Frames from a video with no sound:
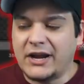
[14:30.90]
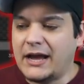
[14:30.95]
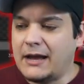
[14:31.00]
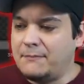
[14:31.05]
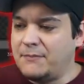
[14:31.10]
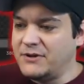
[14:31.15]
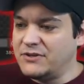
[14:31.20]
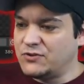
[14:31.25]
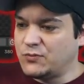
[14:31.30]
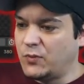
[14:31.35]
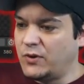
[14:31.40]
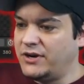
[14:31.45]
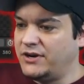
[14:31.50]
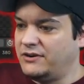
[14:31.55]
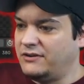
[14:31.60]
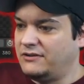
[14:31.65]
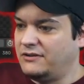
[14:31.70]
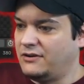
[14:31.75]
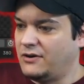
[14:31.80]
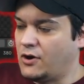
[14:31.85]
happens
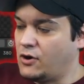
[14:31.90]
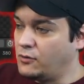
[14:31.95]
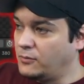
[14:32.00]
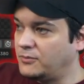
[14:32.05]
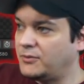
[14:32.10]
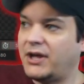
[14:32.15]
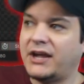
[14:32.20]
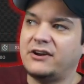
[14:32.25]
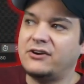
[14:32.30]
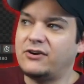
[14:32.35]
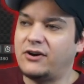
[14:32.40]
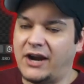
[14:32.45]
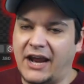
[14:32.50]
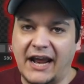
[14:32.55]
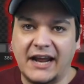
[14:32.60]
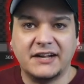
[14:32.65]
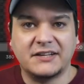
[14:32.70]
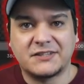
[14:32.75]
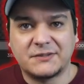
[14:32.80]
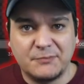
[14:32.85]
when Homelander
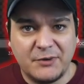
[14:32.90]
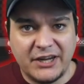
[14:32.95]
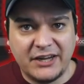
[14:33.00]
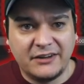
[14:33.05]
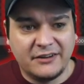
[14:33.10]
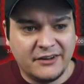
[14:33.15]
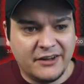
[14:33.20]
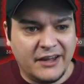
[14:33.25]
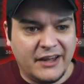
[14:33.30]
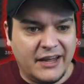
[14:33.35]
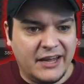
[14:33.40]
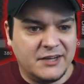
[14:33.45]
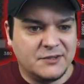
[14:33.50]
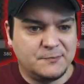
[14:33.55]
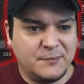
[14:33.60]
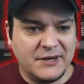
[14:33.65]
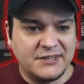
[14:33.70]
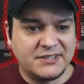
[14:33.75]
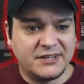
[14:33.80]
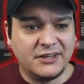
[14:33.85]
Hates Me is
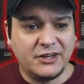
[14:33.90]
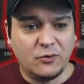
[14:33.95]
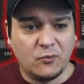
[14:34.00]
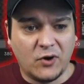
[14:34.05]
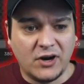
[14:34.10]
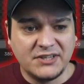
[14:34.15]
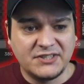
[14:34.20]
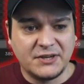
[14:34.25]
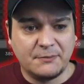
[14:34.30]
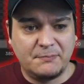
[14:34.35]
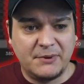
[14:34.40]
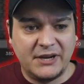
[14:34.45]
basically it winds up